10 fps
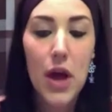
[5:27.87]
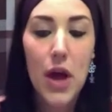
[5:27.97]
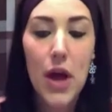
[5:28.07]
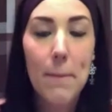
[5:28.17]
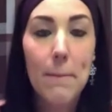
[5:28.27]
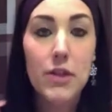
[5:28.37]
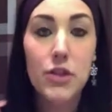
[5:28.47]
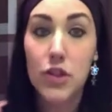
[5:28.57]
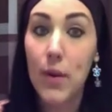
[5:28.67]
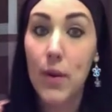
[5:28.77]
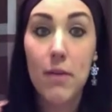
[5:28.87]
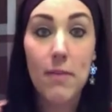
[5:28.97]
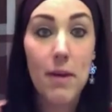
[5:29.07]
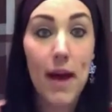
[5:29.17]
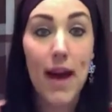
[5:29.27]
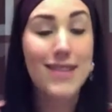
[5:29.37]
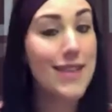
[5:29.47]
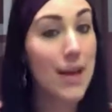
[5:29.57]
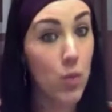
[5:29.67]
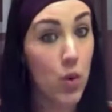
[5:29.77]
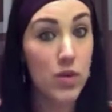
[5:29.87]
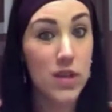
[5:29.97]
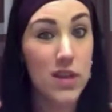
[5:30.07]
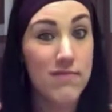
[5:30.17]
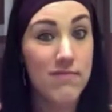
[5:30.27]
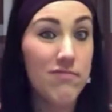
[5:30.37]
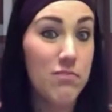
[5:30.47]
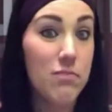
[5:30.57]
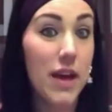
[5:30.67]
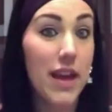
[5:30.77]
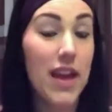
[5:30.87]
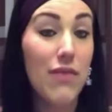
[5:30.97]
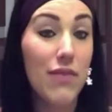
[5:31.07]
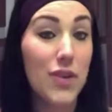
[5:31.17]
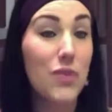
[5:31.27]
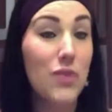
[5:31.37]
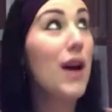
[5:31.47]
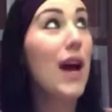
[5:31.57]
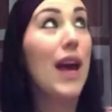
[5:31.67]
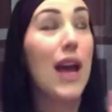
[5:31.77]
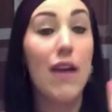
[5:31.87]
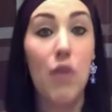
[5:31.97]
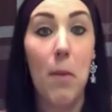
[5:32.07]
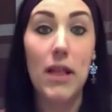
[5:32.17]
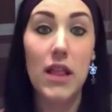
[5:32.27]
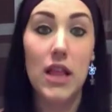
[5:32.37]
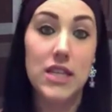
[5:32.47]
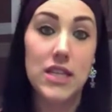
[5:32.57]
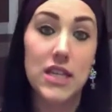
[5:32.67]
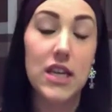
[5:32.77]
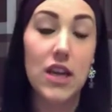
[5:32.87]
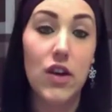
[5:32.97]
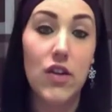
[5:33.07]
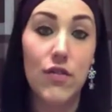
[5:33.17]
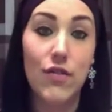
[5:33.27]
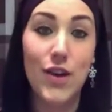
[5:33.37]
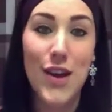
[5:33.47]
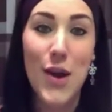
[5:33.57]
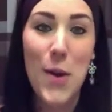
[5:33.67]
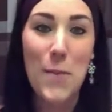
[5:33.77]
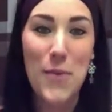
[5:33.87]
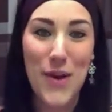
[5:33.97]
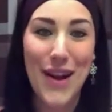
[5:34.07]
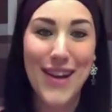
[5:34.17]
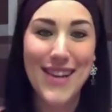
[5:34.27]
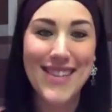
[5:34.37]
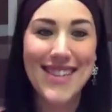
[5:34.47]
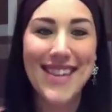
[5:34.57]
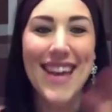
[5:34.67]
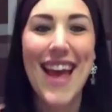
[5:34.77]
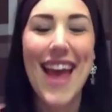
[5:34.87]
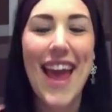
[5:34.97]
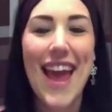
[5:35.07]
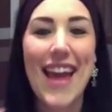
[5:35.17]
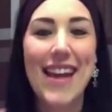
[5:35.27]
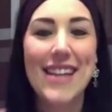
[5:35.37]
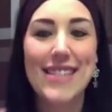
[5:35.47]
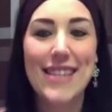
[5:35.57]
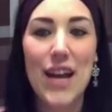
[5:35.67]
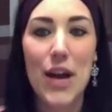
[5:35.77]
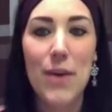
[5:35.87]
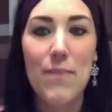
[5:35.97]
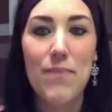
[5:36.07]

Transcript: Um, but just going on my past, I won't. But if I do, I have plenty of product and um,